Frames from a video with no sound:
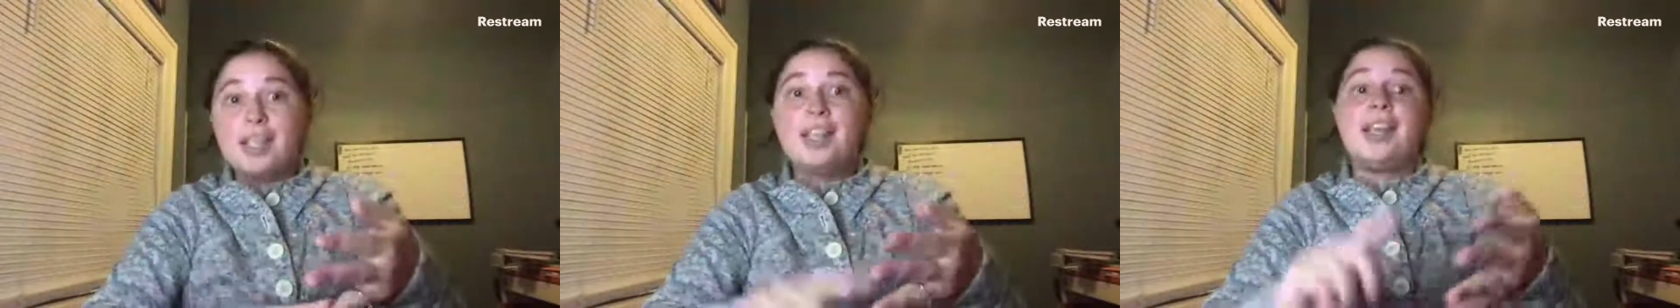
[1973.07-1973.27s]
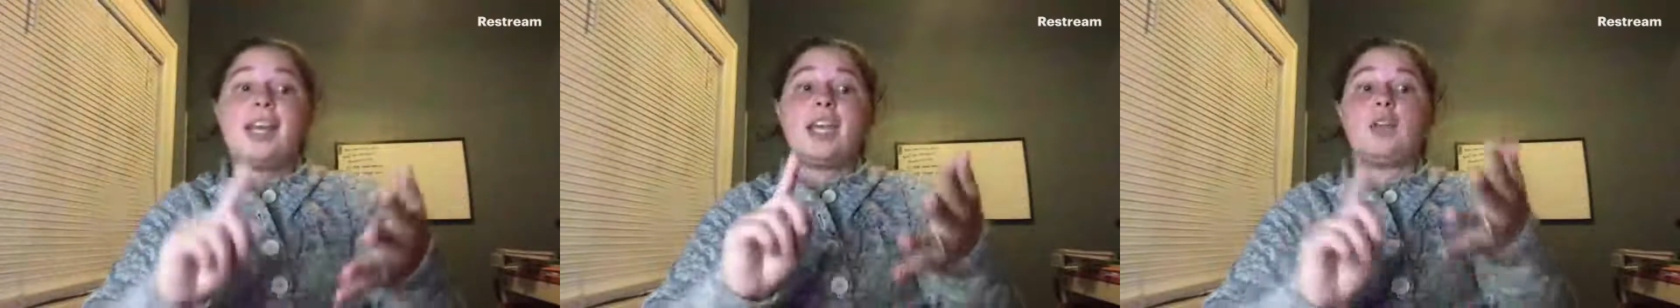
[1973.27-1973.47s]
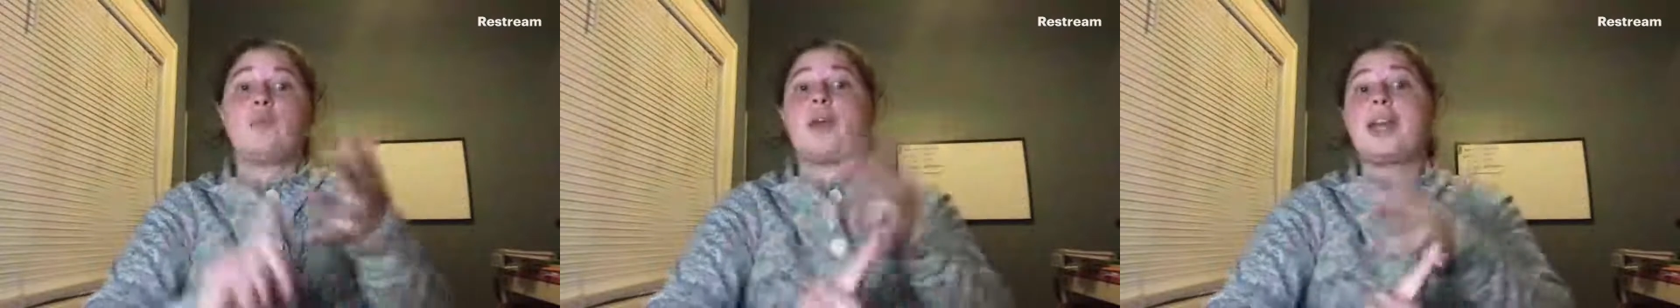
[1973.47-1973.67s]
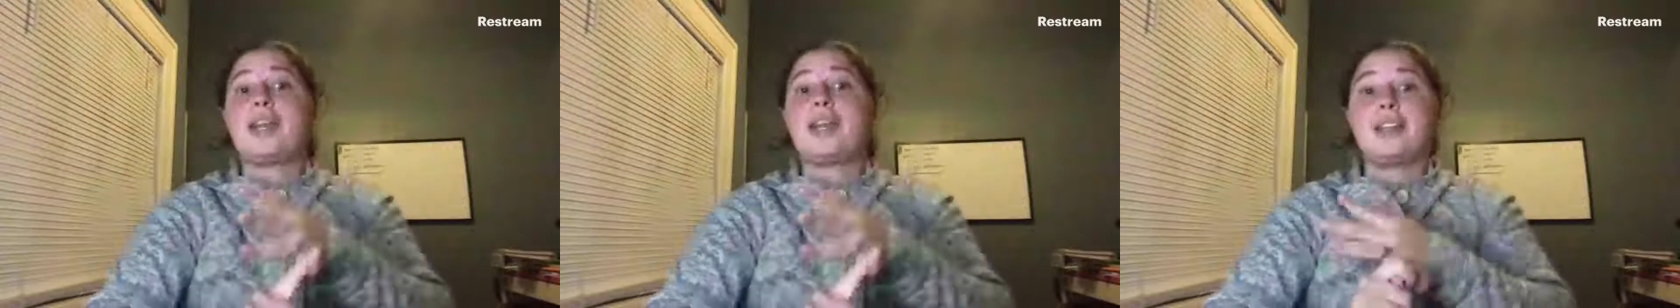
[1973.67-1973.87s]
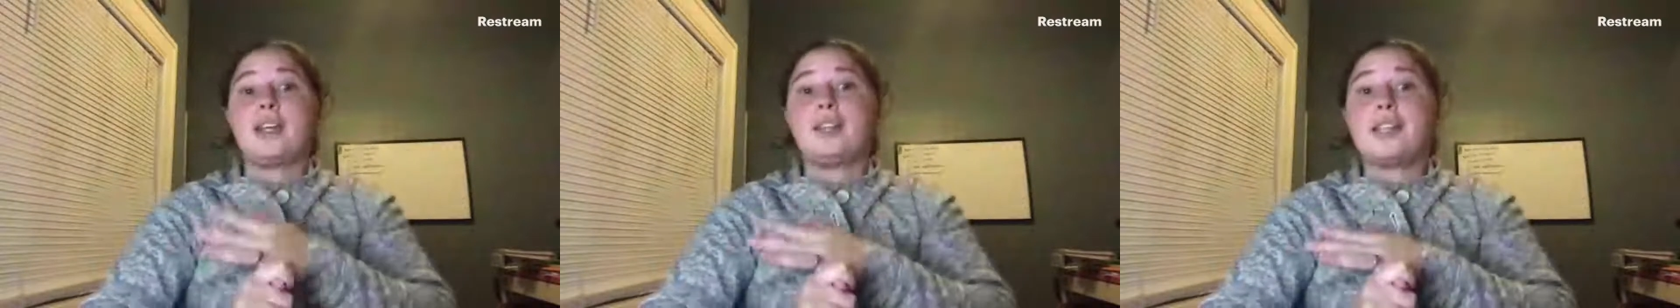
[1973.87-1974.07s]
and writing
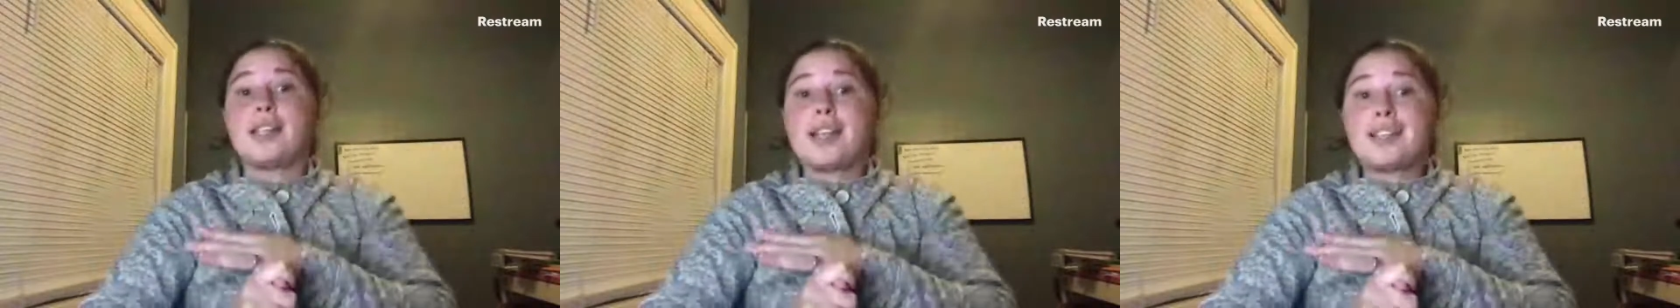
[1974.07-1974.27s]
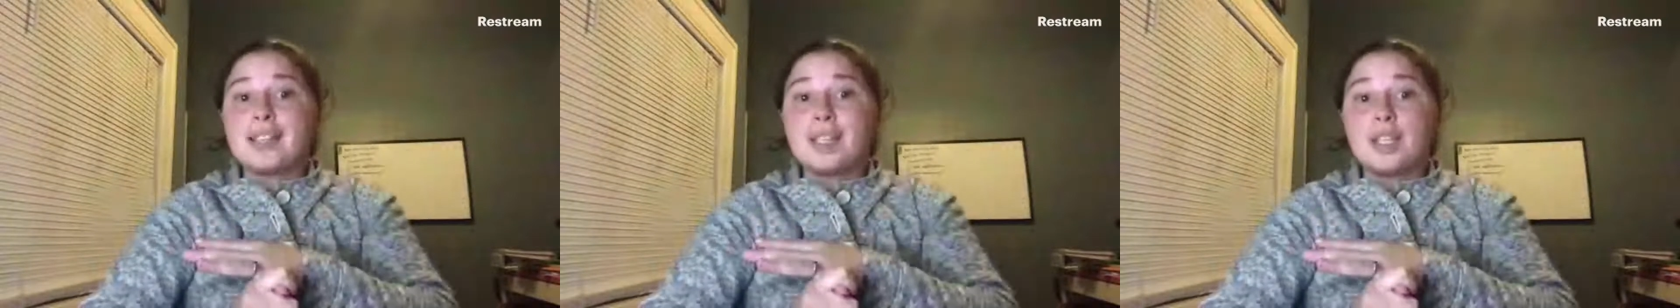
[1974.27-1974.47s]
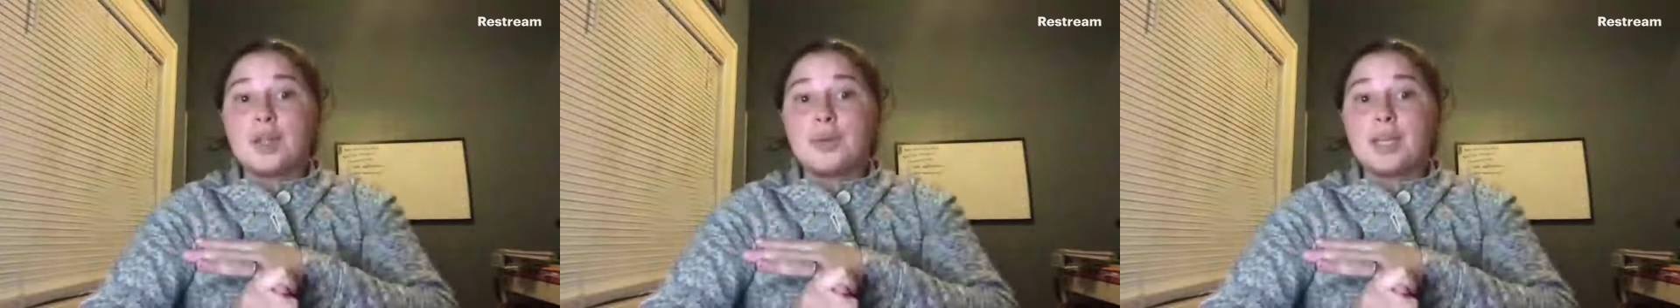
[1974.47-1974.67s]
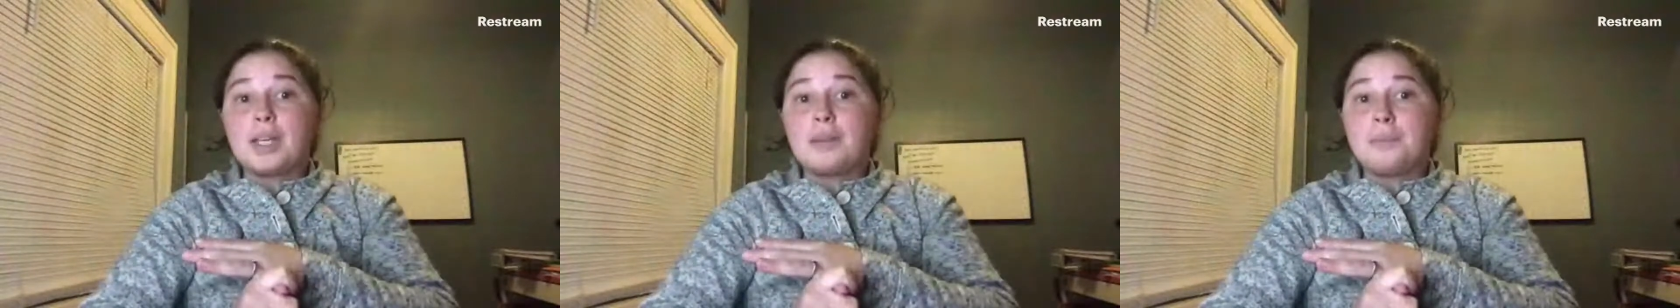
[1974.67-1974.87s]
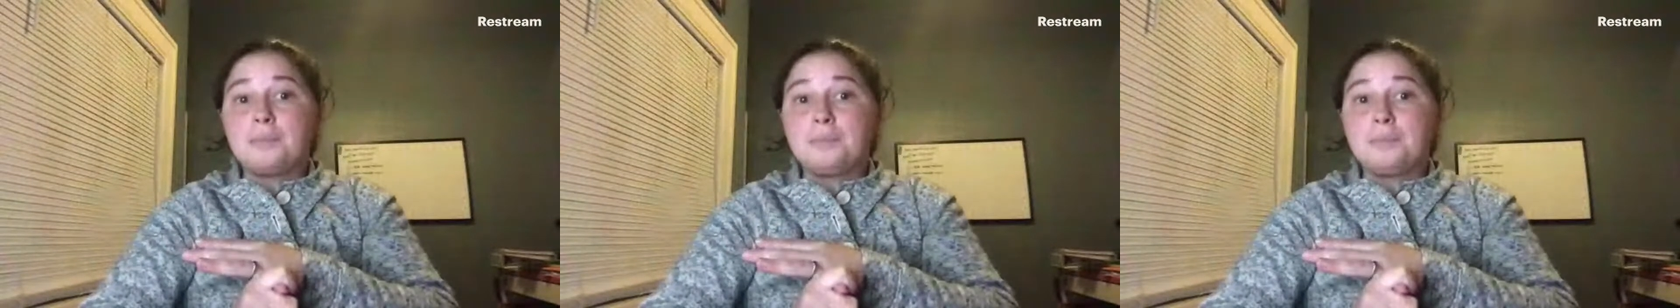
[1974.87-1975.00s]
down the last thing that you did.